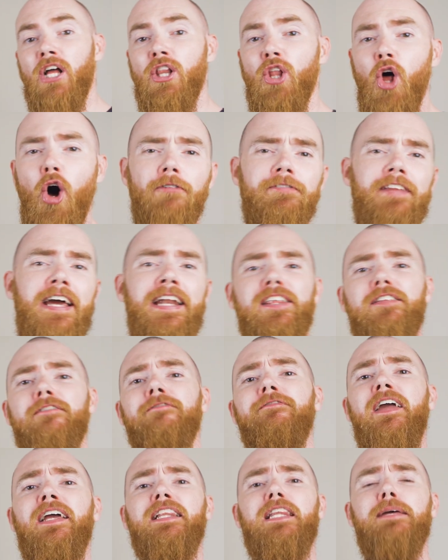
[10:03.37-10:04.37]
aloft
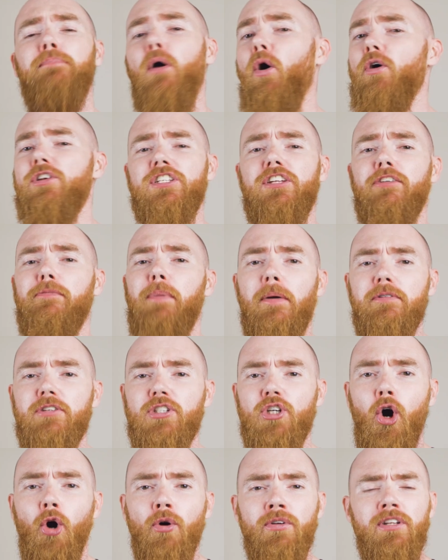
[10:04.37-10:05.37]
anything vaguely positive about
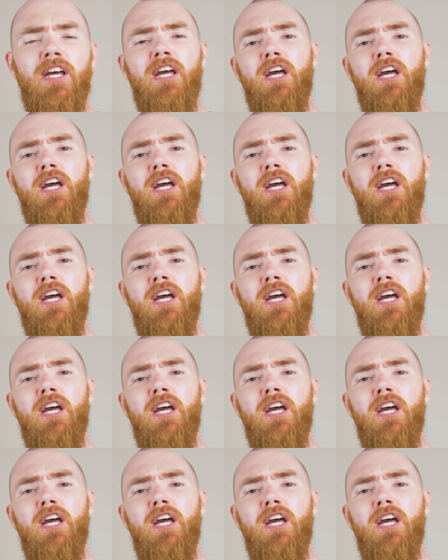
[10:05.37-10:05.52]
Scotland